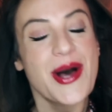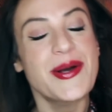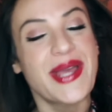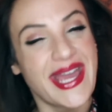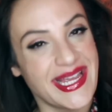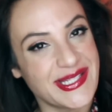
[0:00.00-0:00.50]

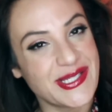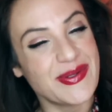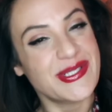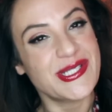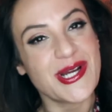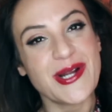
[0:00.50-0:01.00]
Okay, so
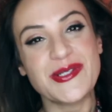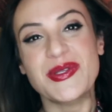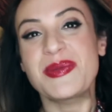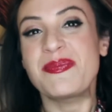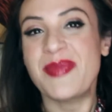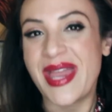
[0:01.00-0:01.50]
it starts
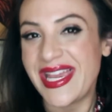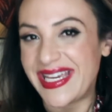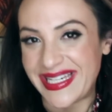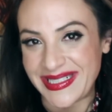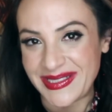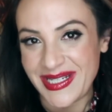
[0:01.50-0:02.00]
with
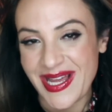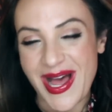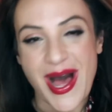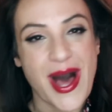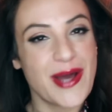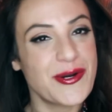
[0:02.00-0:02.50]
Megan
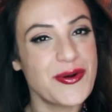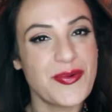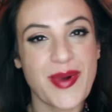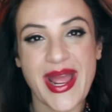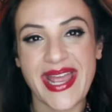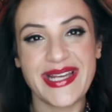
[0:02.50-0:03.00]
on her
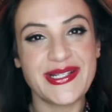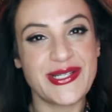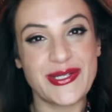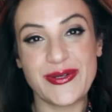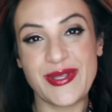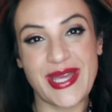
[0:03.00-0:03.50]
way
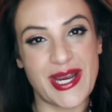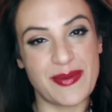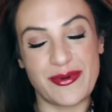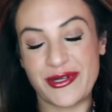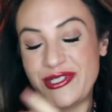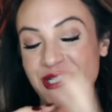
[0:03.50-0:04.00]
to the
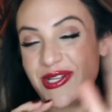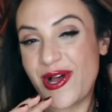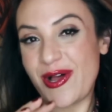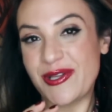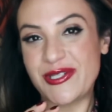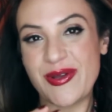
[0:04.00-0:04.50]
airport. She
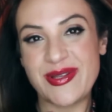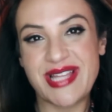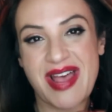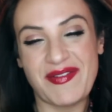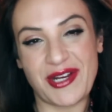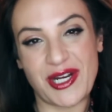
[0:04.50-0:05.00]
also is
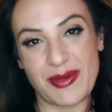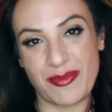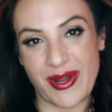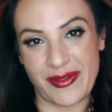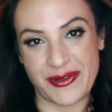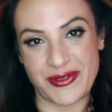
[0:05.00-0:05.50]
having her
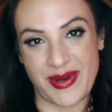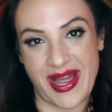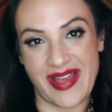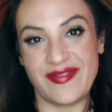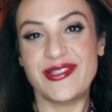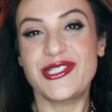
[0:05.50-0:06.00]
brother
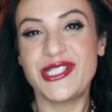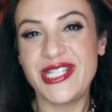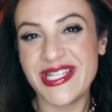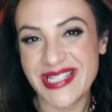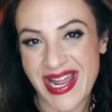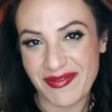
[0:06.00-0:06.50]
drive. She
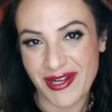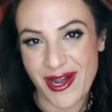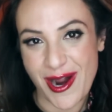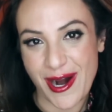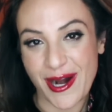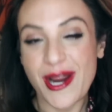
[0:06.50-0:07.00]
doesn't have a
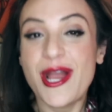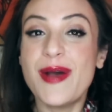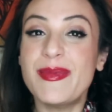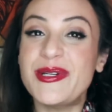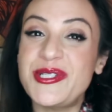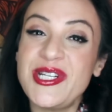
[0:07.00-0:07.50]
car,
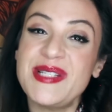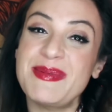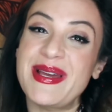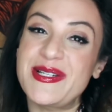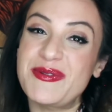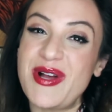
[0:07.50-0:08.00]
but she
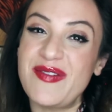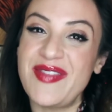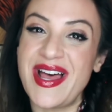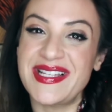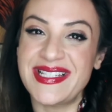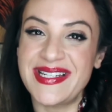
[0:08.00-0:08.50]
spent
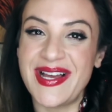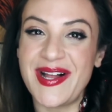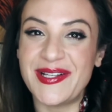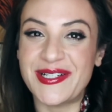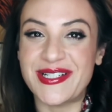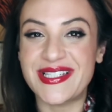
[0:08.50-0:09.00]

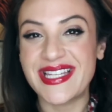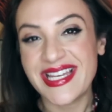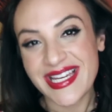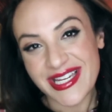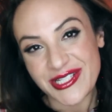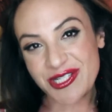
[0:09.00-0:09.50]
$12,000
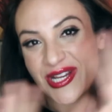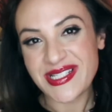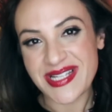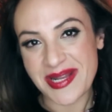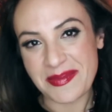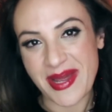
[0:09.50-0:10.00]

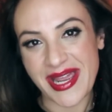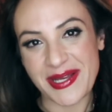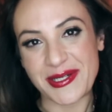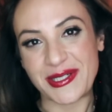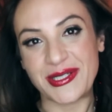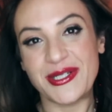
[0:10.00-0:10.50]
just on
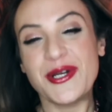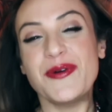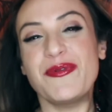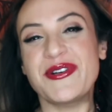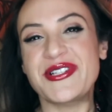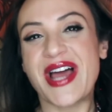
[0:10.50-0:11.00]
Michael,
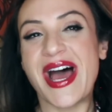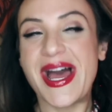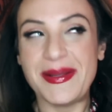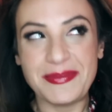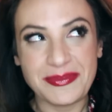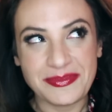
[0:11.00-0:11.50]
which
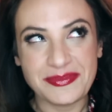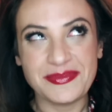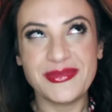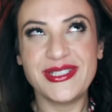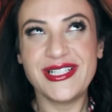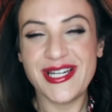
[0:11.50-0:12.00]
I
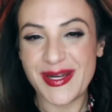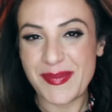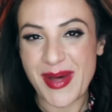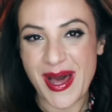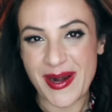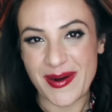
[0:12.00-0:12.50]
could have
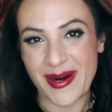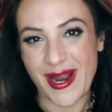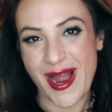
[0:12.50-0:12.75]
bought her a